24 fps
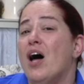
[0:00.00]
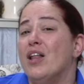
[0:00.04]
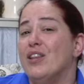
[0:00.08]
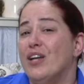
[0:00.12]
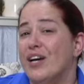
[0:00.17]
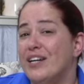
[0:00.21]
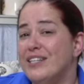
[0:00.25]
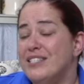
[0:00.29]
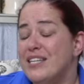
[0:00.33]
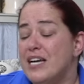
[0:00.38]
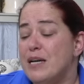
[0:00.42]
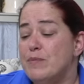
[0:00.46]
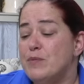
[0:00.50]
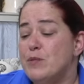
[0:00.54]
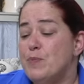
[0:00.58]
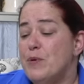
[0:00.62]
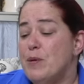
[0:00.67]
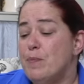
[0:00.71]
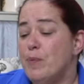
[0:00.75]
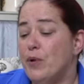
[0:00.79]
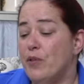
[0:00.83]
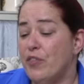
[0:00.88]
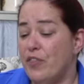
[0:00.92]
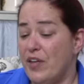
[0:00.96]
A lot of times
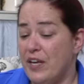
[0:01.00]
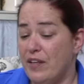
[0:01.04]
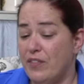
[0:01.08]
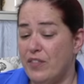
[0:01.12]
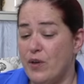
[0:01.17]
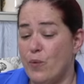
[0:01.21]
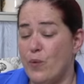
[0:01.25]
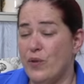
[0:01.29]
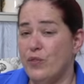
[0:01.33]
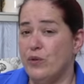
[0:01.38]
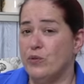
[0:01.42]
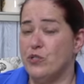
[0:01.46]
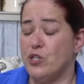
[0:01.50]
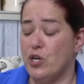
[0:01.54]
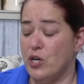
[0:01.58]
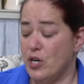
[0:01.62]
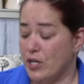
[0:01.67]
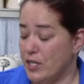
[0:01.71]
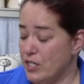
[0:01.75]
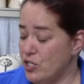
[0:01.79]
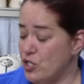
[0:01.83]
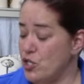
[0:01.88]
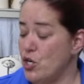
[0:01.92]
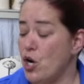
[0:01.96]
people think that when their
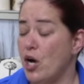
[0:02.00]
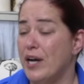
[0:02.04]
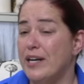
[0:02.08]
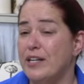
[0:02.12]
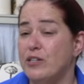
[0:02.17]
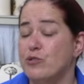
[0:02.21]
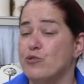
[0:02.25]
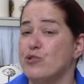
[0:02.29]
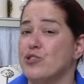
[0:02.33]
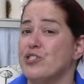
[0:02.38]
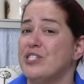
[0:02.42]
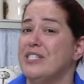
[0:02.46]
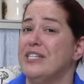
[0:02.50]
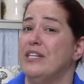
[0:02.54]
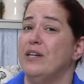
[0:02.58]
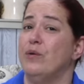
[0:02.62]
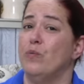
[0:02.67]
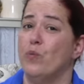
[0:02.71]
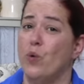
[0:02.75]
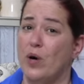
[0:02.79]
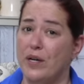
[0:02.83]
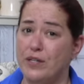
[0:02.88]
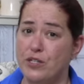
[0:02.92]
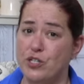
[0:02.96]
dog is not interested in
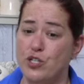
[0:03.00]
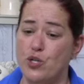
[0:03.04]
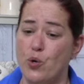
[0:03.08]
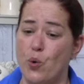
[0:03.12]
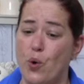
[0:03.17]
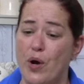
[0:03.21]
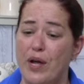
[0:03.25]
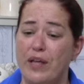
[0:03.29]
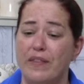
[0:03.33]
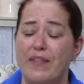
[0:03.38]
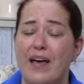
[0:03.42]
one toy,